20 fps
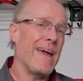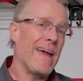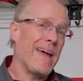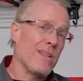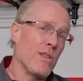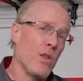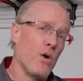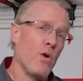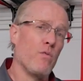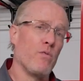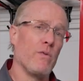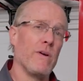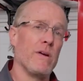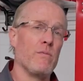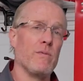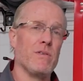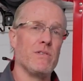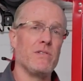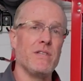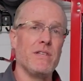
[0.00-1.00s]
and low
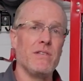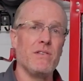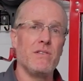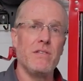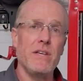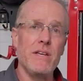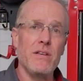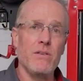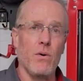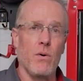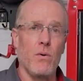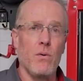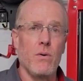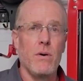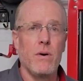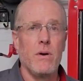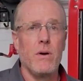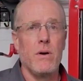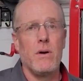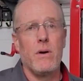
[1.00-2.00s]
frequency signal,
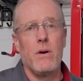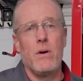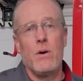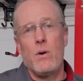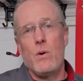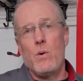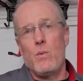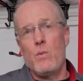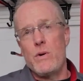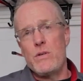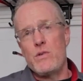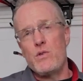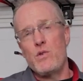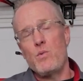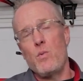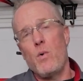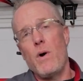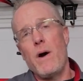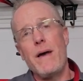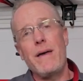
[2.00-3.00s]
which
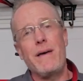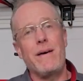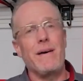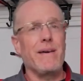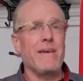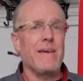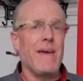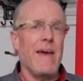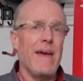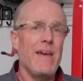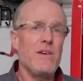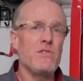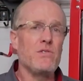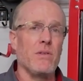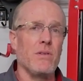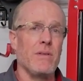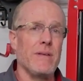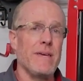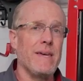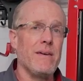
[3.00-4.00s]
is why
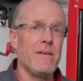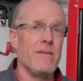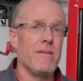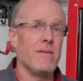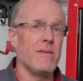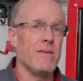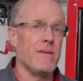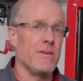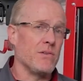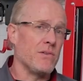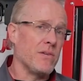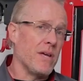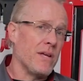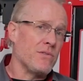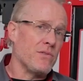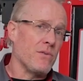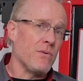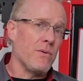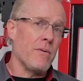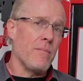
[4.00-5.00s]
occasionally a
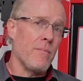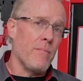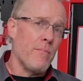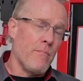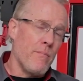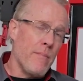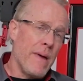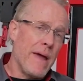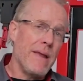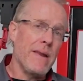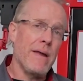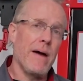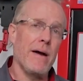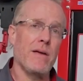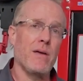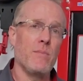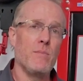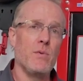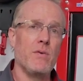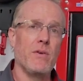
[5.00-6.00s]
sensor may
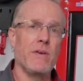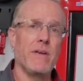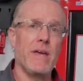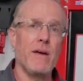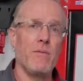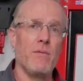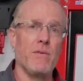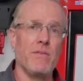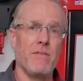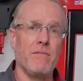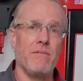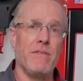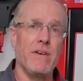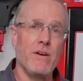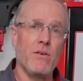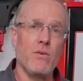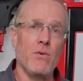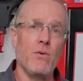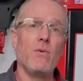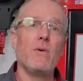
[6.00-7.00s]
not communicate with a
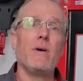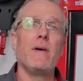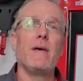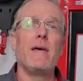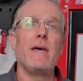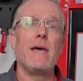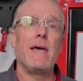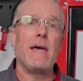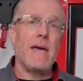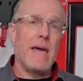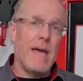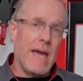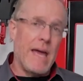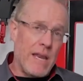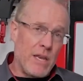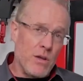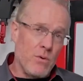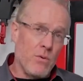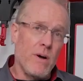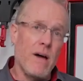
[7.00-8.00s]
vehicle
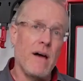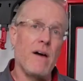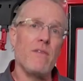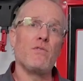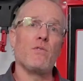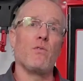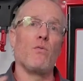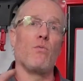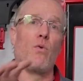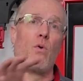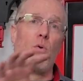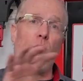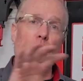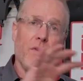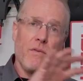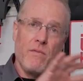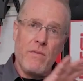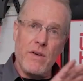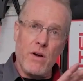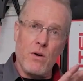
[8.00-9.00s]
and you'll have to roll
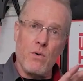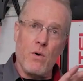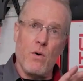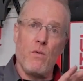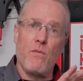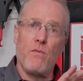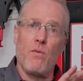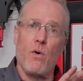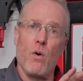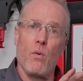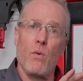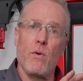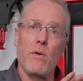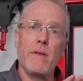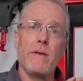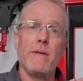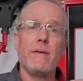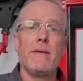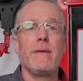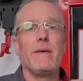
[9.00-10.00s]
the vehicle
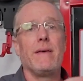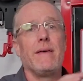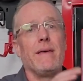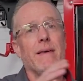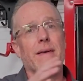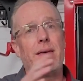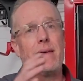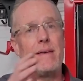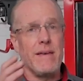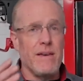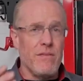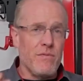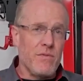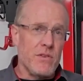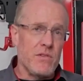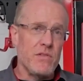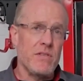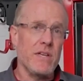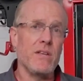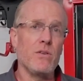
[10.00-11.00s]
forward if
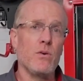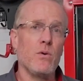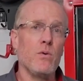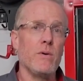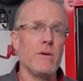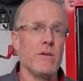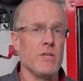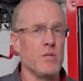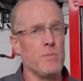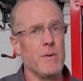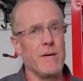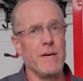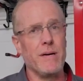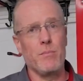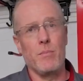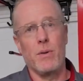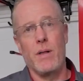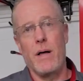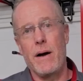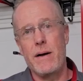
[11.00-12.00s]
the signal is
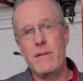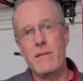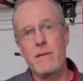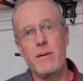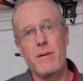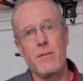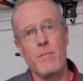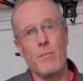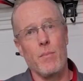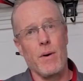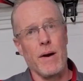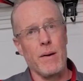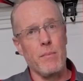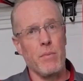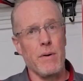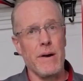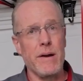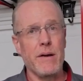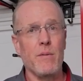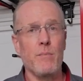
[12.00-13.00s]
being blocked by
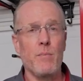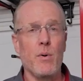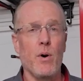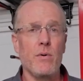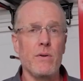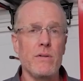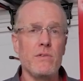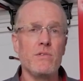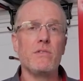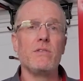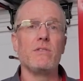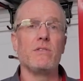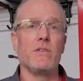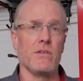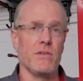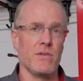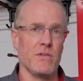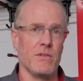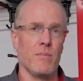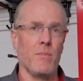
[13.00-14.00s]
brake components
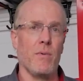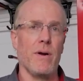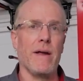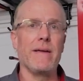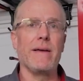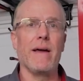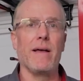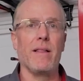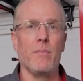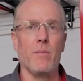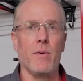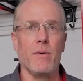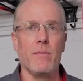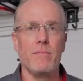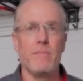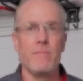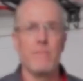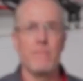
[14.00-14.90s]
such as a brake caliper.